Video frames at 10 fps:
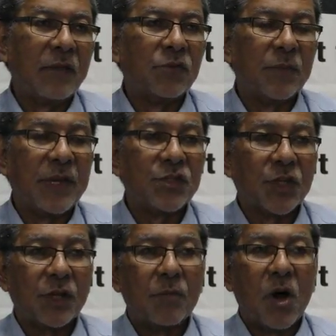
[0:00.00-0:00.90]

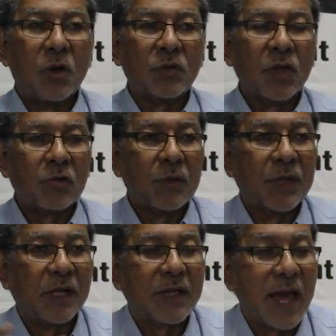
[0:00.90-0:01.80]
information about
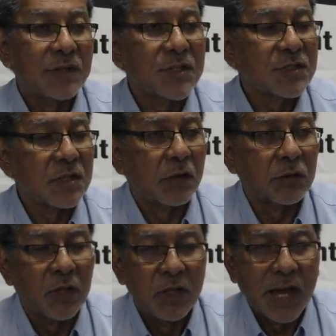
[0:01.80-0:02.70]
criminal gangs. This is
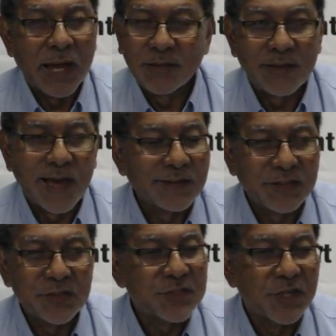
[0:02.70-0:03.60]
not, anti-gang
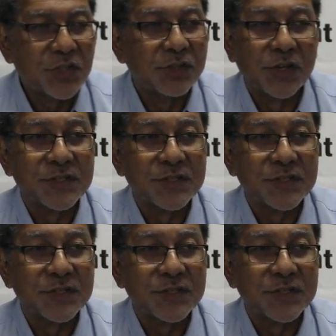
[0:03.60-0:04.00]
legislation